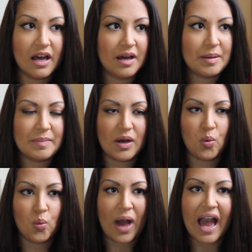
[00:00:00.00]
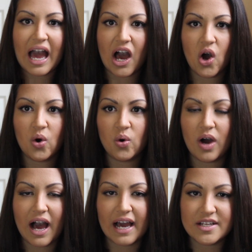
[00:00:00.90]

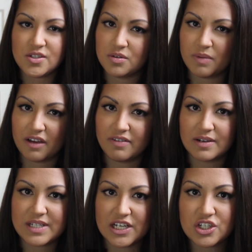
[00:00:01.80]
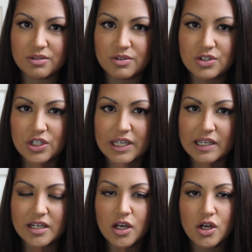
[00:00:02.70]
how I do my foundation
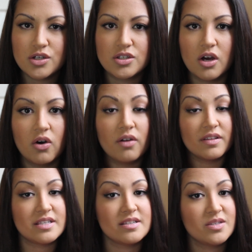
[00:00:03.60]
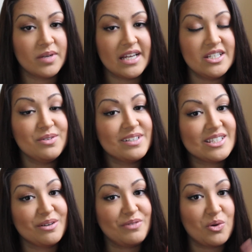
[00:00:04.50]
routine, so this is what I do.
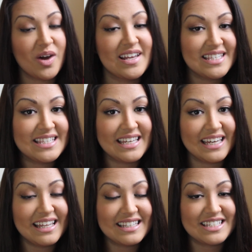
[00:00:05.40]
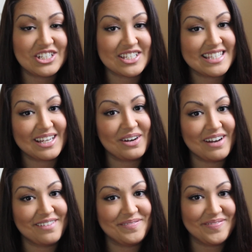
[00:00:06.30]
So if you want to see it, just stick
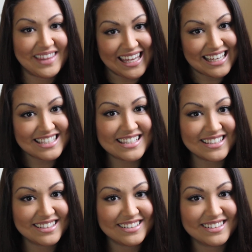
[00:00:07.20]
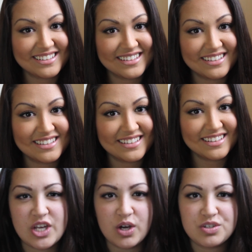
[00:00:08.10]
around. Thanks!
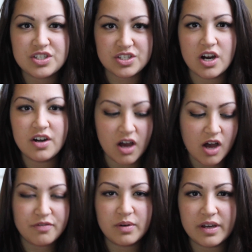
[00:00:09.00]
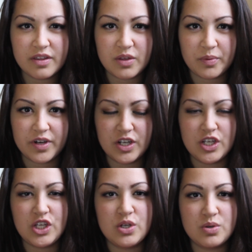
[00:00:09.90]
So to start off with, we're going
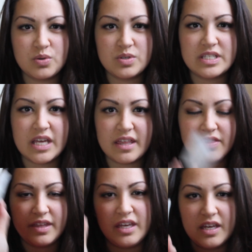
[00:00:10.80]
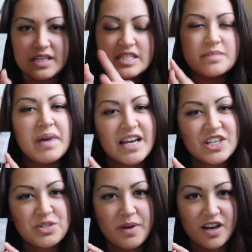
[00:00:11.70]
to use the
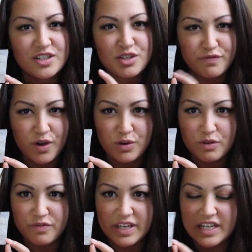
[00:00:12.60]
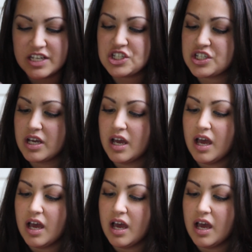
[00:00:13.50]
Smashbox Photo Finish